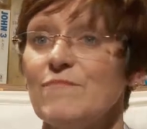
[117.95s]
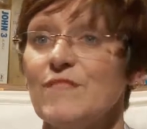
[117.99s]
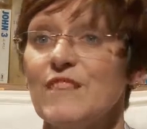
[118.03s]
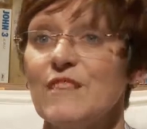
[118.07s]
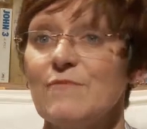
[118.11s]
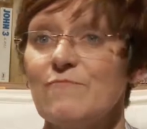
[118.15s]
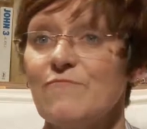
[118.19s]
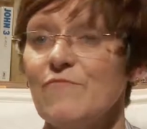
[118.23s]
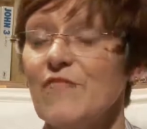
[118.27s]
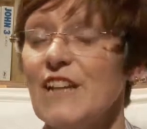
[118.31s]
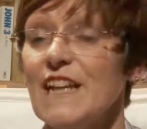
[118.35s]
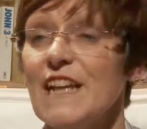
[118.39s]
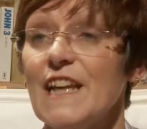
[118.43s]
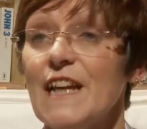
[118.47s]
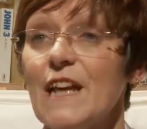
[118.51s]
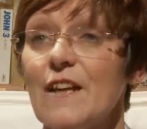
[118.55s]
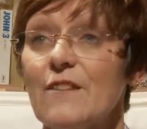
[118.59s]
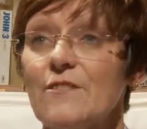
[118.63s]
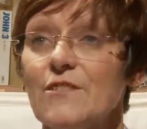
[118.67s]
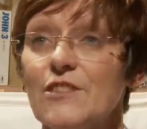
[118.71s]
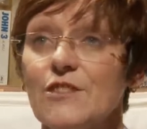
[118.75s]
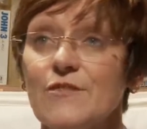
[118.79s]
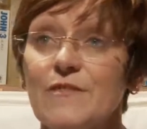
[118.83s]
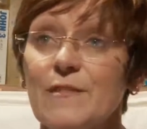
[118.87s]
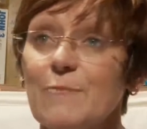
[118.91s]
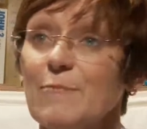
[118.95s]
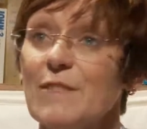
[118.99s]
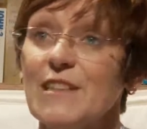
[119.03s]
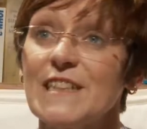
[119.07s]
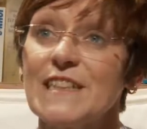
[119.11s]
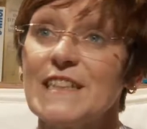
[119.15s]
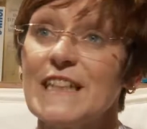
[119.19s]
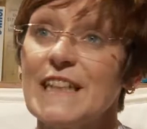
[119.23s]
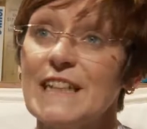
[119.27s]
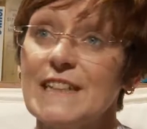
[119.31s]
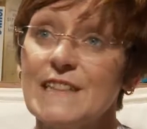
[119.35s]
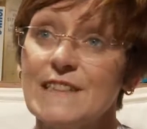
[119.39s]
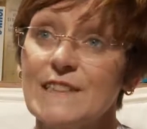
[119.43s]
didn't really go during my
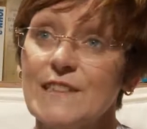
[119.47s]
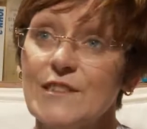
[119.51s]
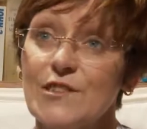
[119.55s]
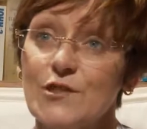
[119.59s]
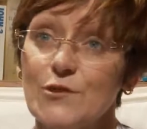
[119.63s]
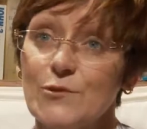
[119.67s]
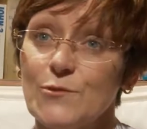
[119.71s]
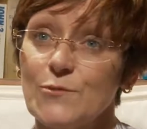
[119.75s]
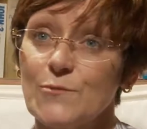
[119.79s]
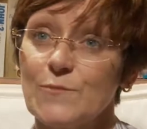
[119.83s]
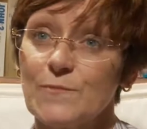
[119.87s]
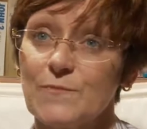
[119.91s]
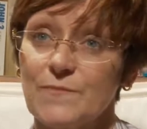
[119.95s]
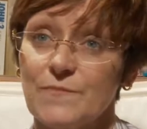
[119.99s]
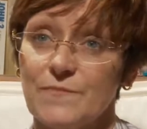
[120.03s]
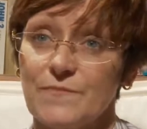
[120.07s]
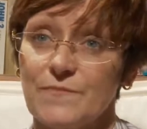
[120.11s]
teens at all.